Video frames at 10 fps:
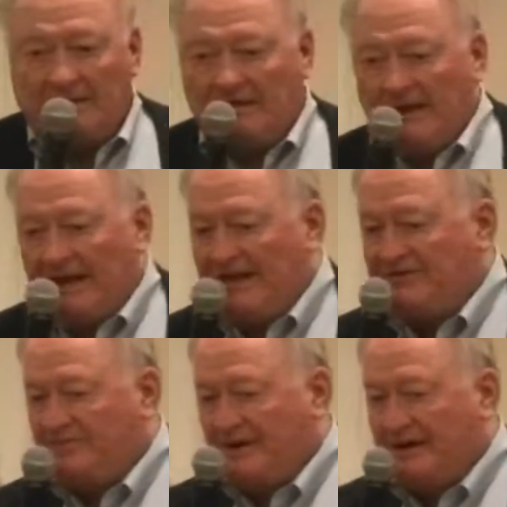And
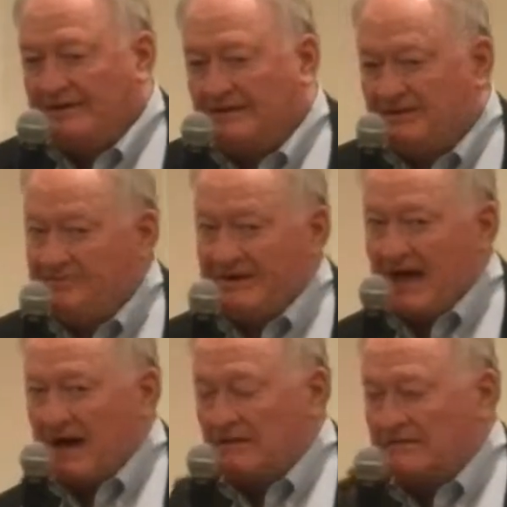he's been
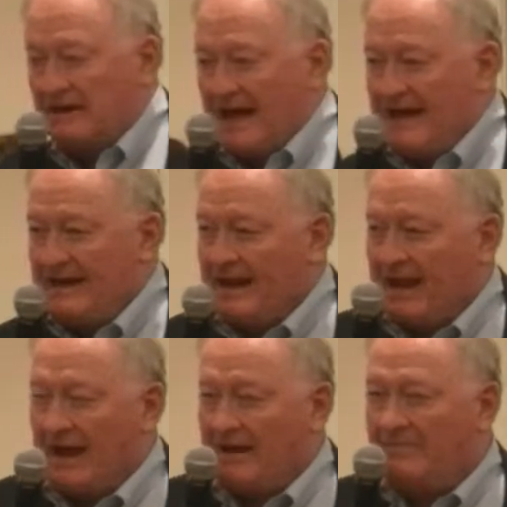honored tonight,
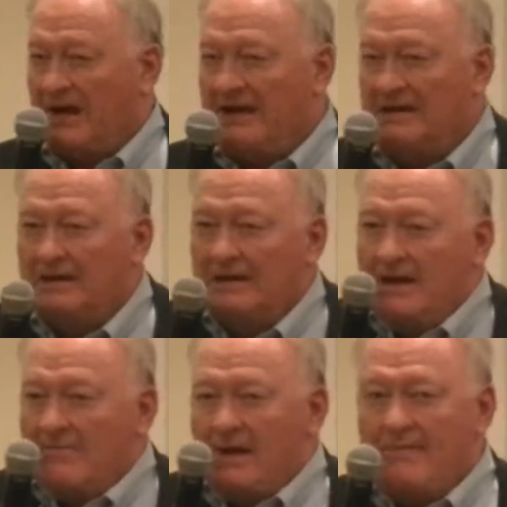and
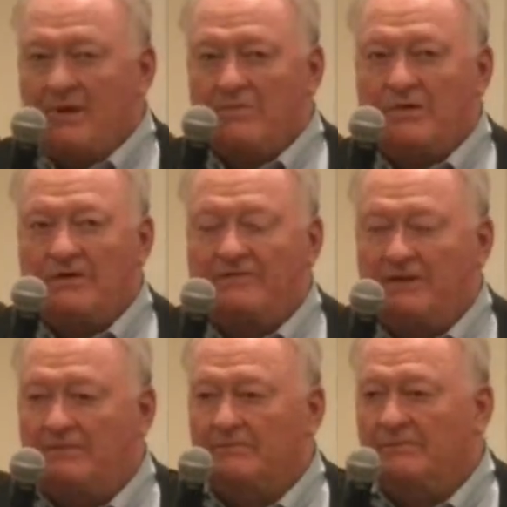my memory of
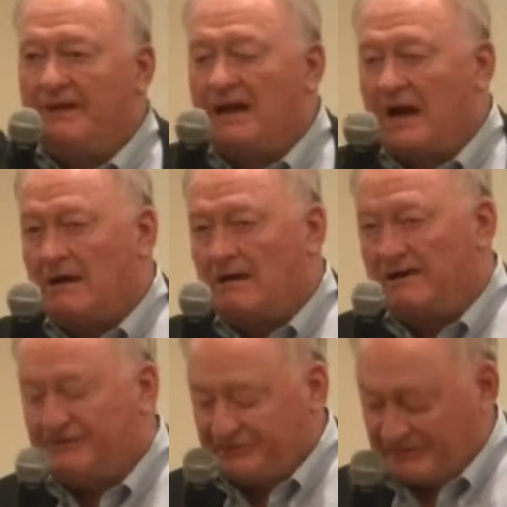him being honored is